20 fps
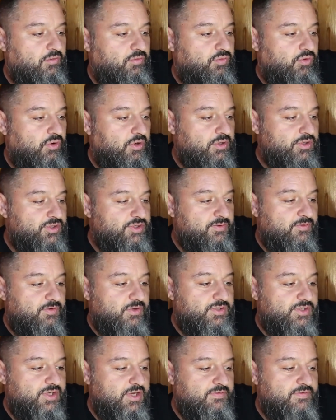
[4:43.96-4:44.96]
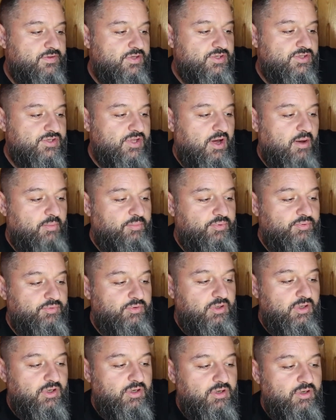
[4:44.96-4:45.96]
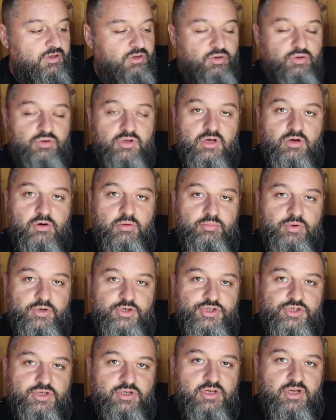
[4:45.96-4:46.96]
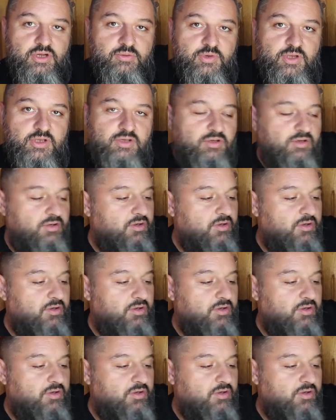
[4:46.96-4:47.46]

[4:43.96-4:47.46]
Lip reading: for a safety stop. The non-decompression limit.